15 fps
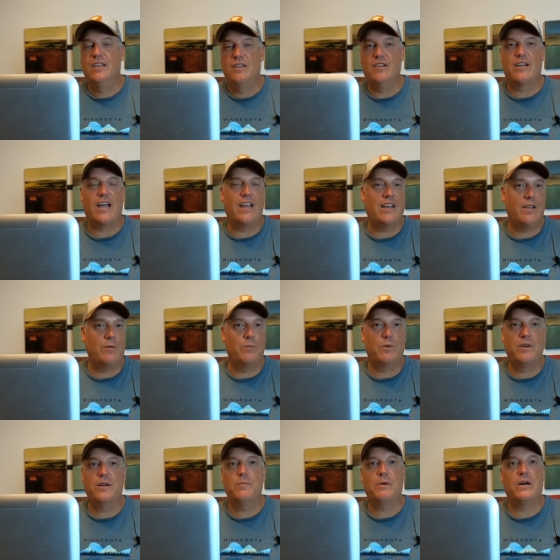you're kind of
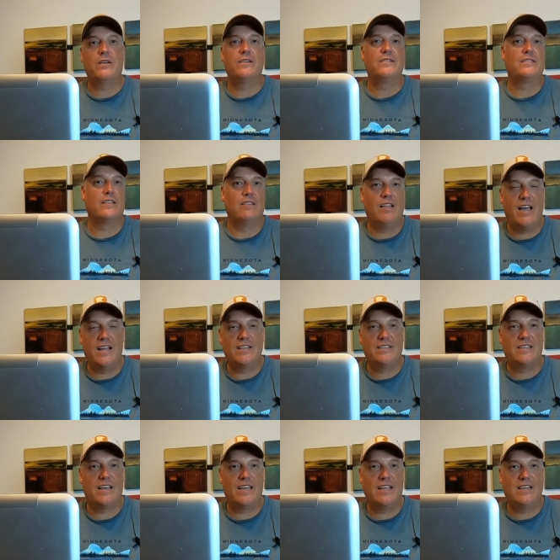worried about is the line
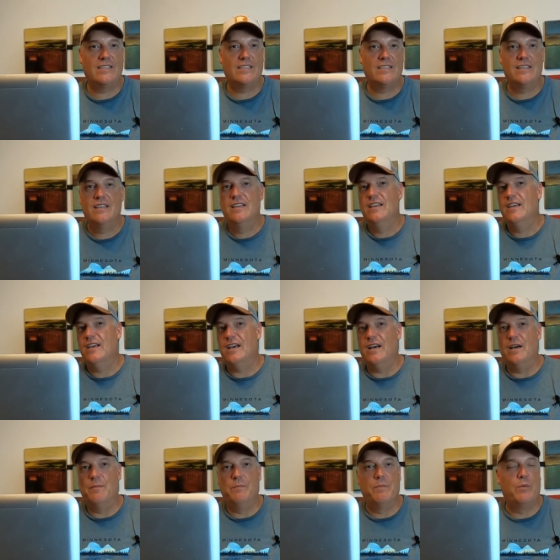tight?
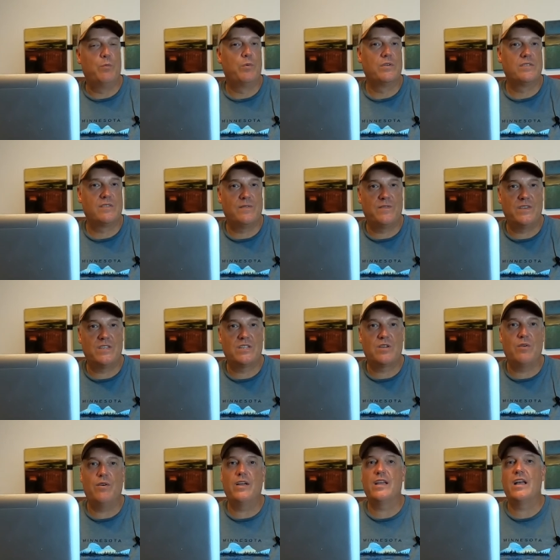Um, where's the fish
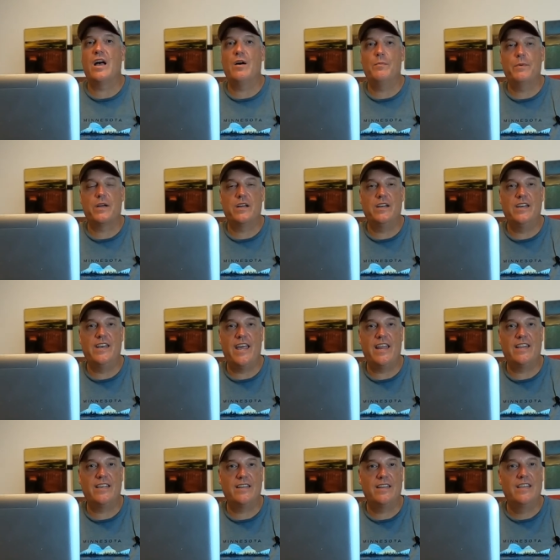going? How am I going to
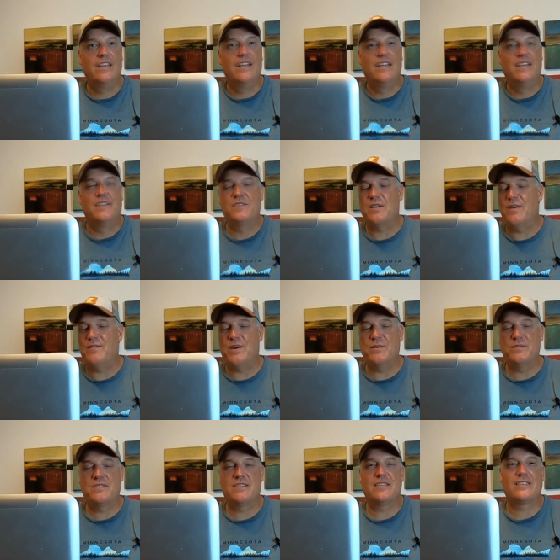net it? So I've
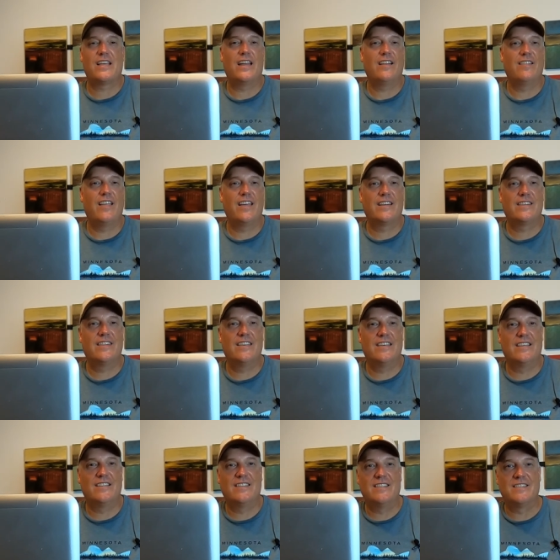always just kind of liked
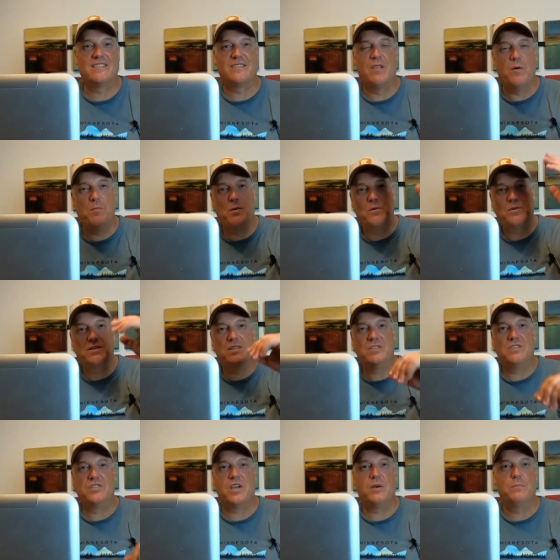the, the slow
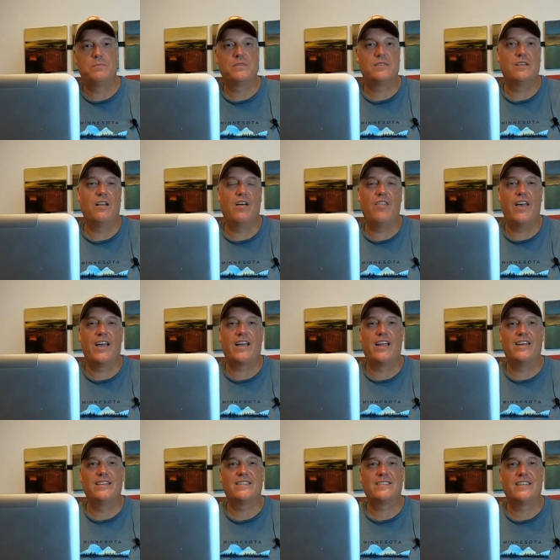motion jumps and all that
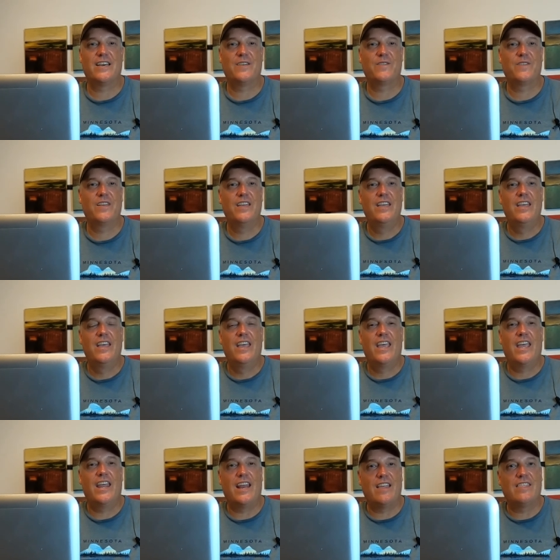kind of stuff.
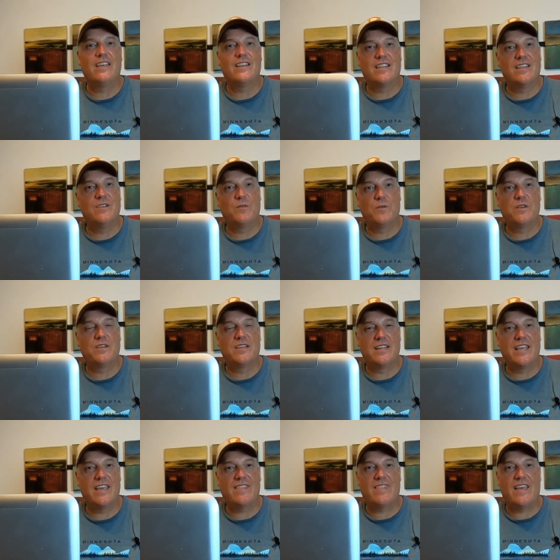And I think in order to
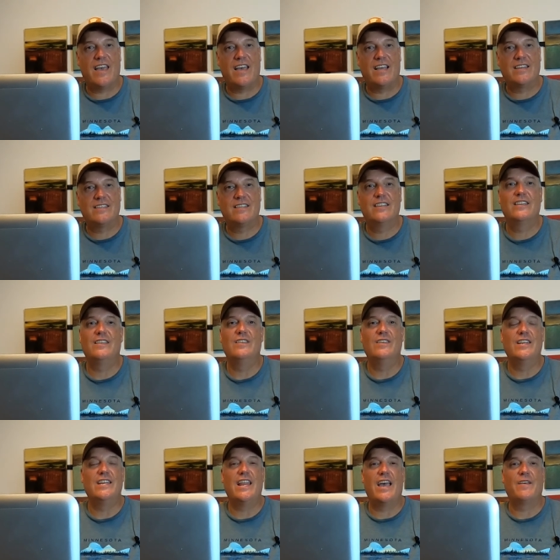get that, you need to